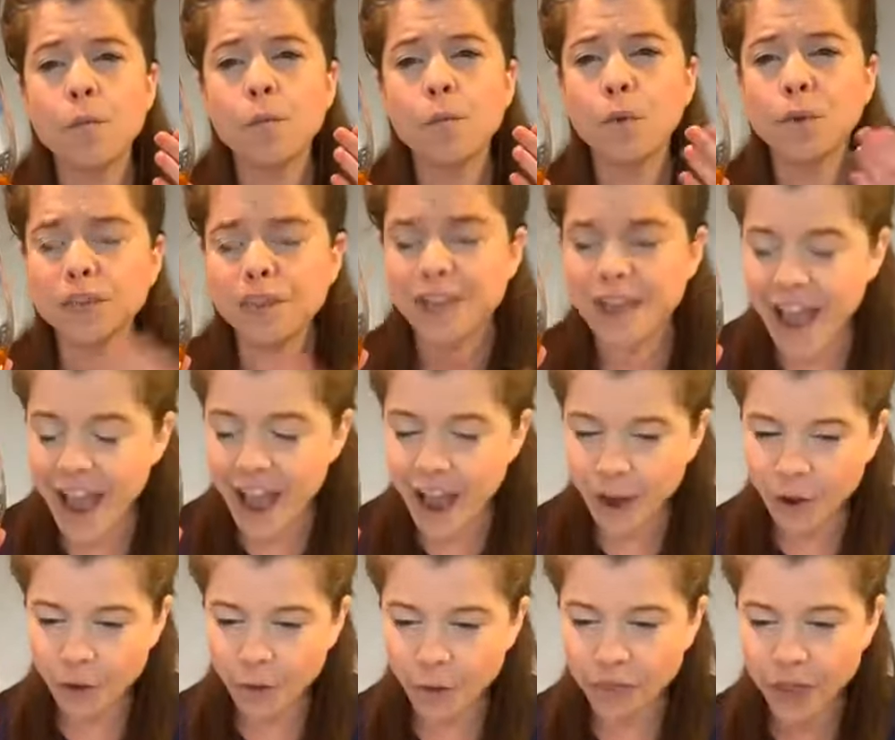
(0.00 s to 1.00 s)
well,
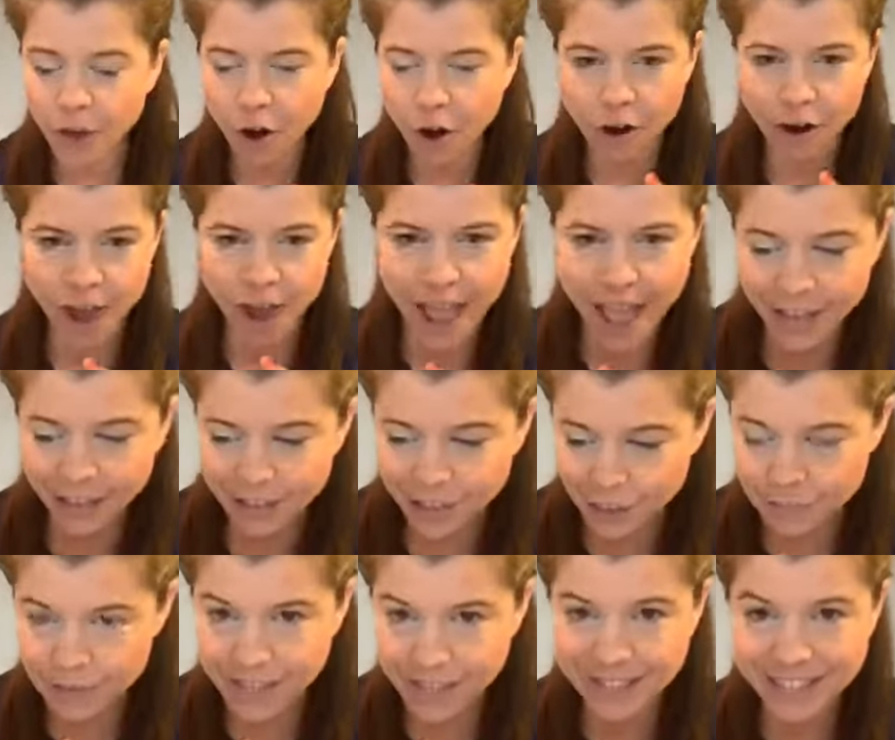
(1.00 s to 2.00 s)
now there are
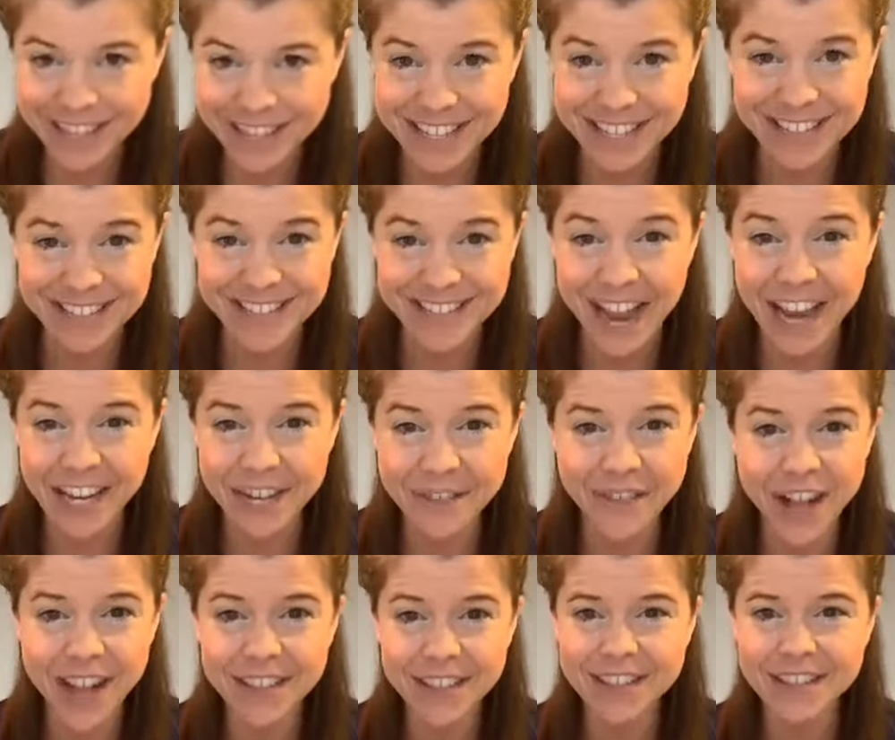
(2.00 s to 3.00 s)
elements inside of
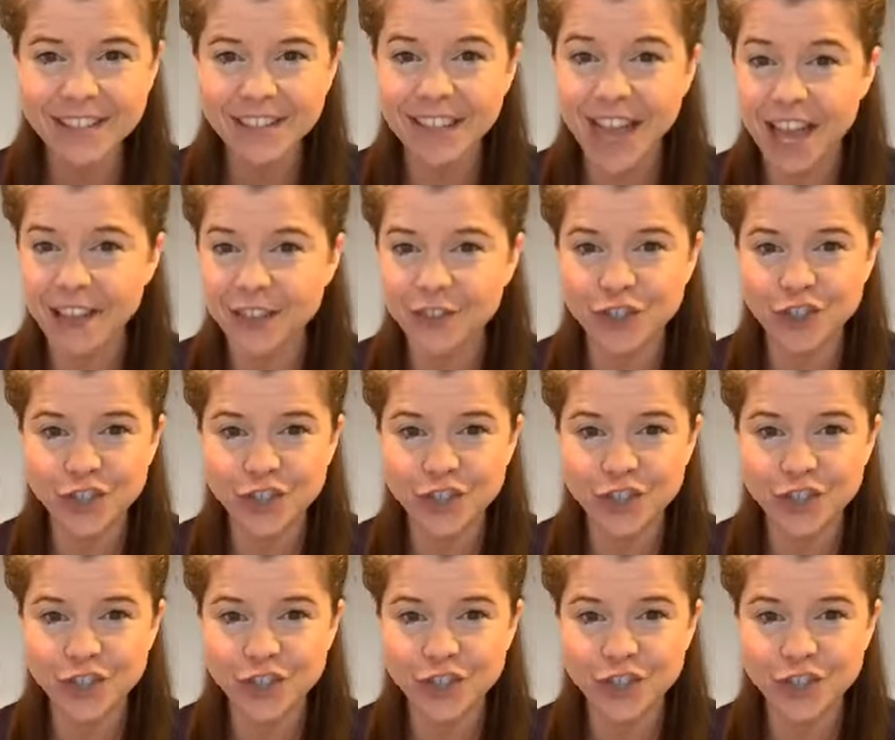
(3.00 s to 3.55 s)
us that